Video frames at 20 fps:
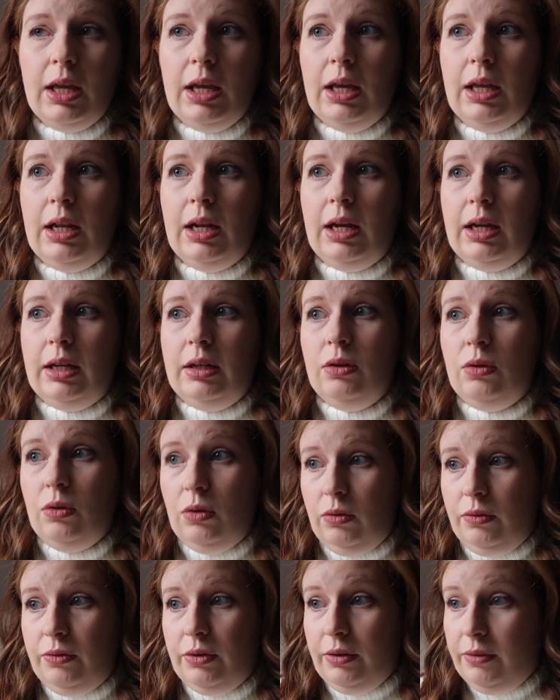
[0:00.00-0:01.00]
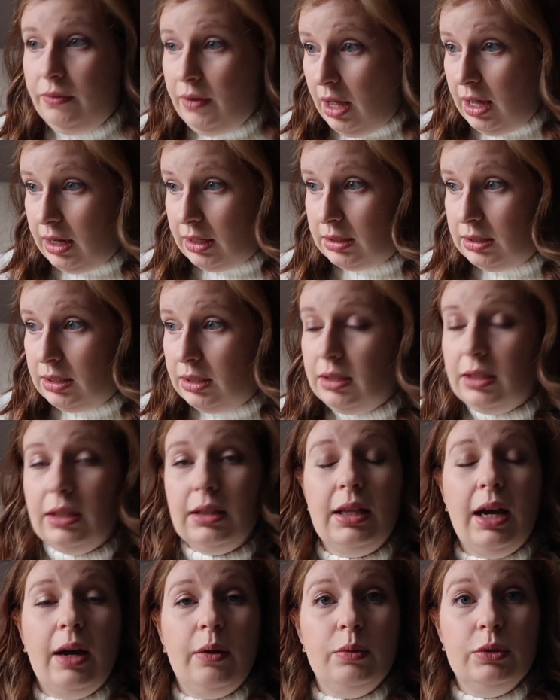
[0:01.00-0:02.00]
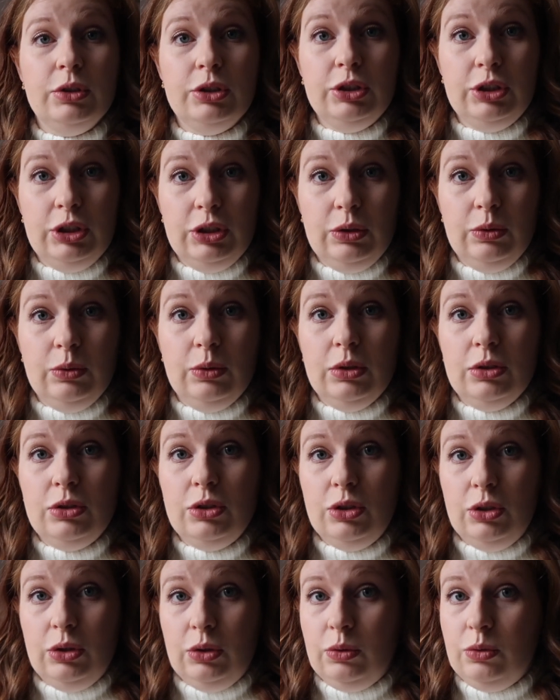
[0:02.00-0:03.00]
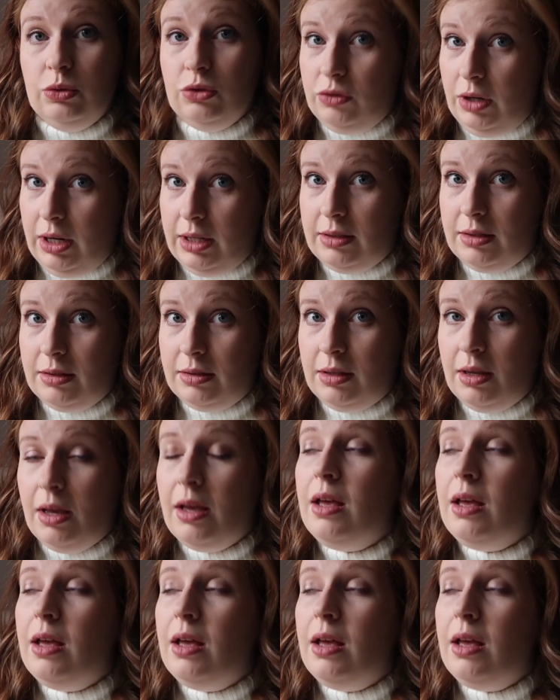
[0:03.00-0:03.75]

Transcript: and I know for a fact that that was due to stress